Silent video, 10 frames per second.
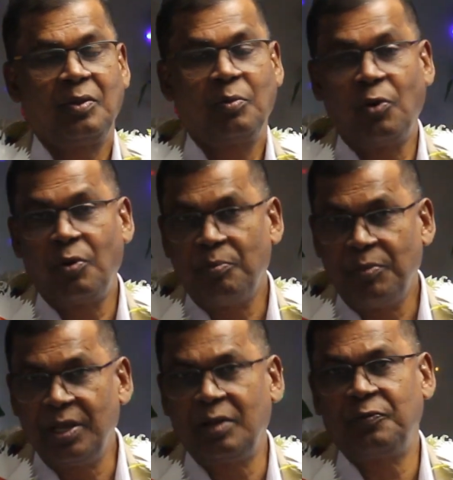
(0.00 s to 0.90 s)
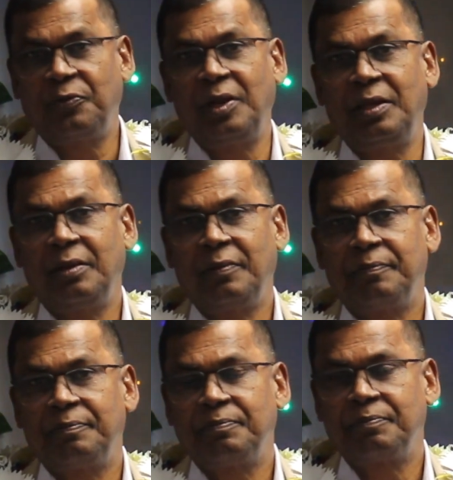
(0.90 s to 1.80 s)
more meaningfully,
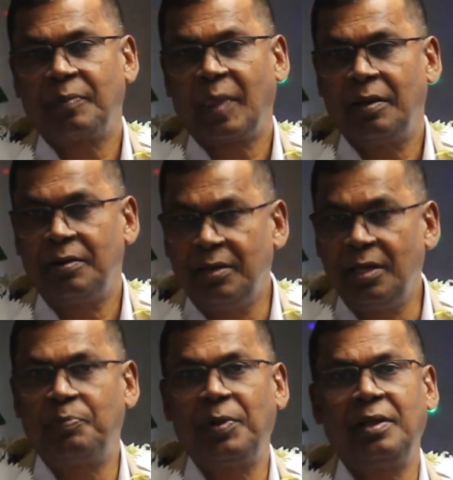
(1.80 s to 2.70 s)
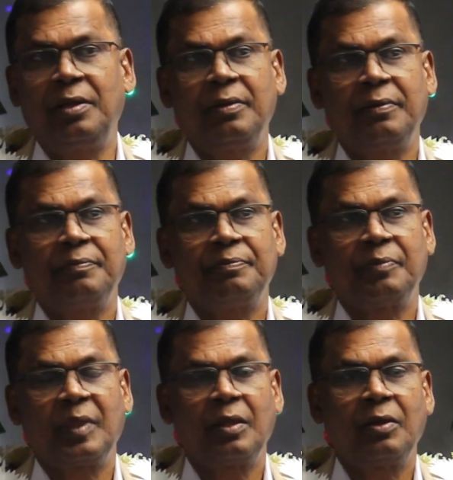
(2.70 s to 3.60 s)
deeply
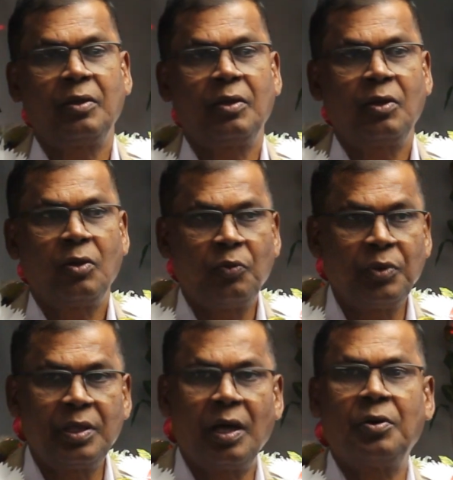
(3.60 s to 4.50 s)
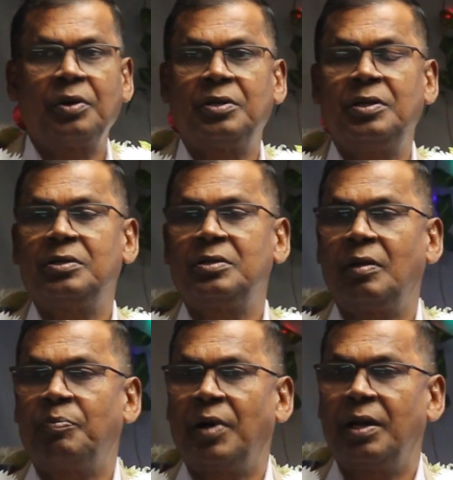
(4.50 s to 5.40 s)
with our
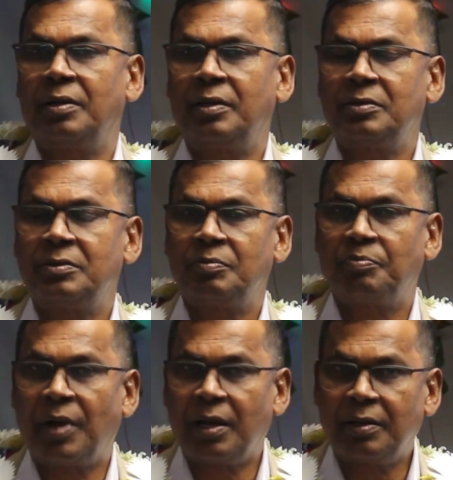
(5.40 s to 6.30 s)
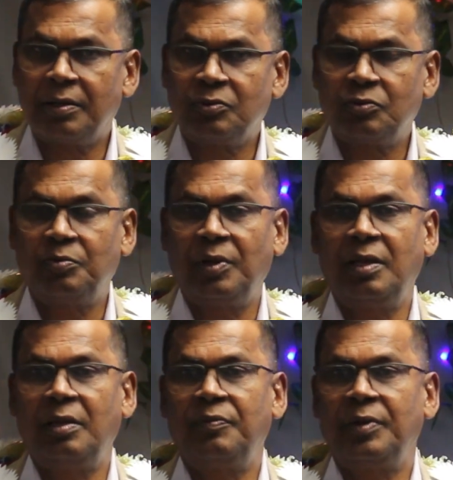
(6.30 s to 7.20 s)
traditional partners, partners who
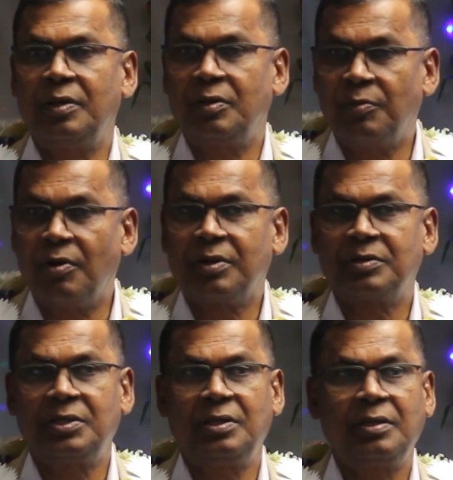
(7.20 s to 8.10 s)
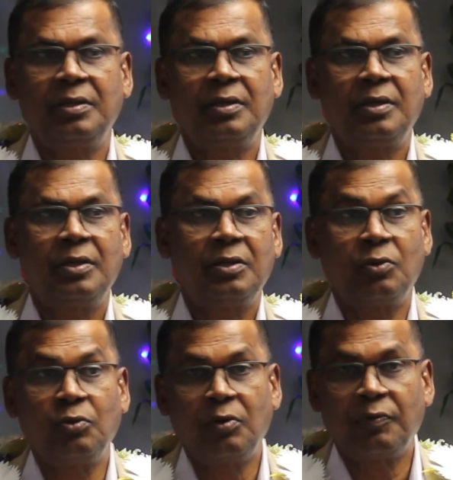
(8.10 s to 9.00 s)
believe in democracy, the
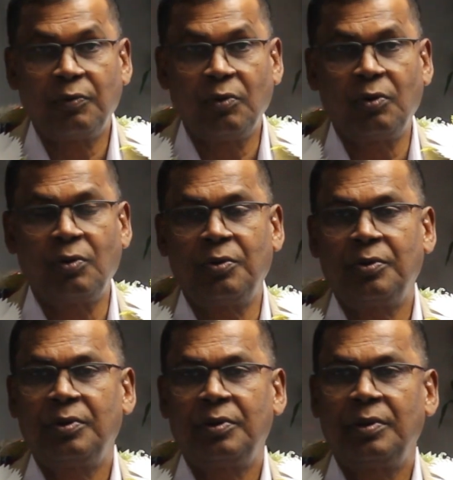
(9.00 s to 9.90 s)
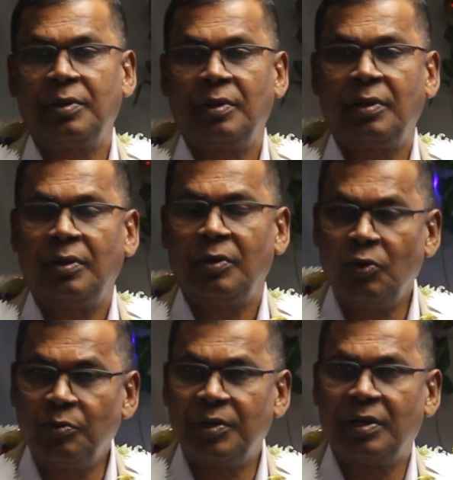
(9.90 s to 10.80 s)
rule of law,
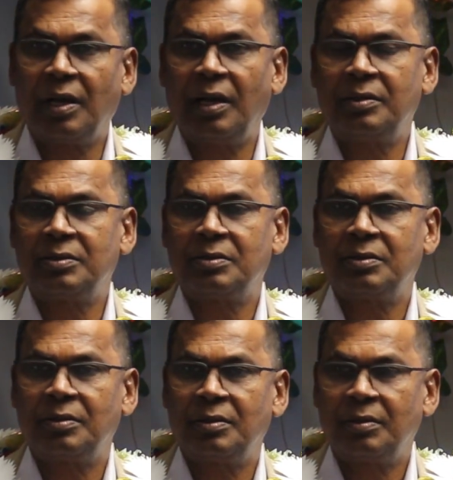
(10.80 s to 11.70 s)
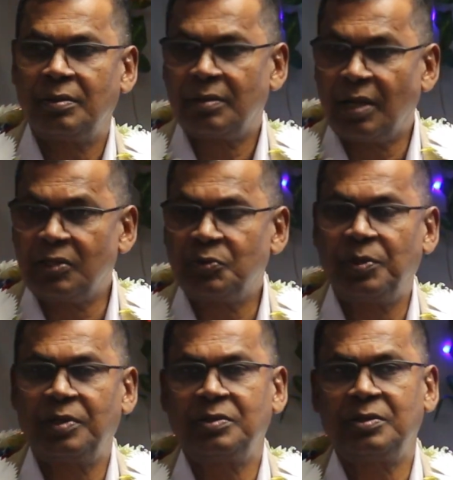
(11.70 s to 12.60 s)
human rights,
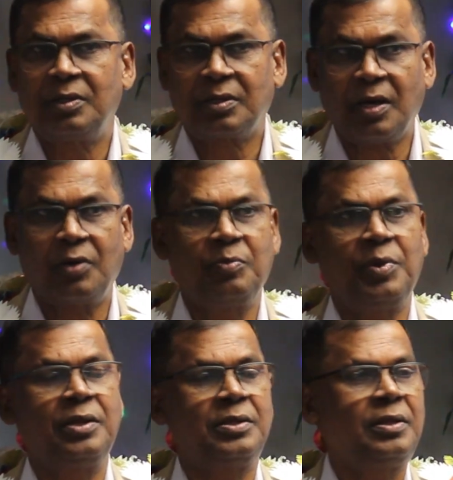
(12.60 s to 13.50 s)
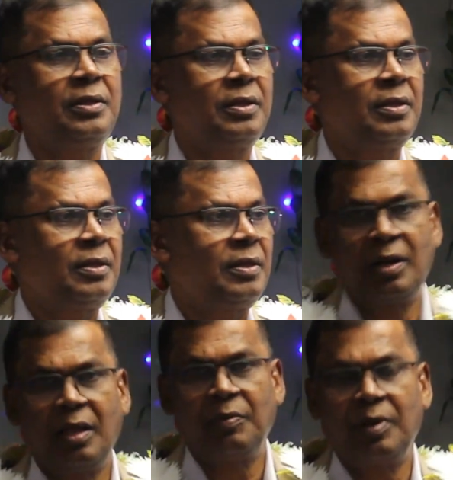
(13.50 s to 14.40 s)
transparency, accountability, on
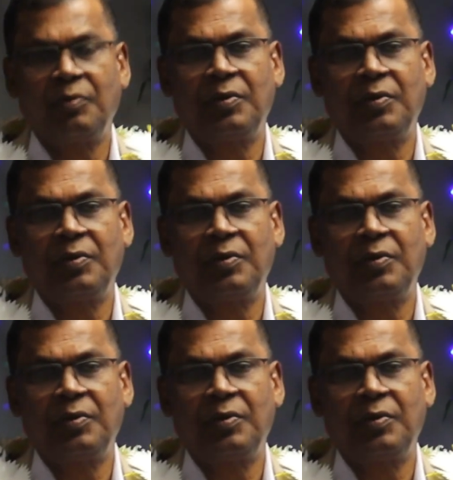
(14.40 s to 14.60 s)
level,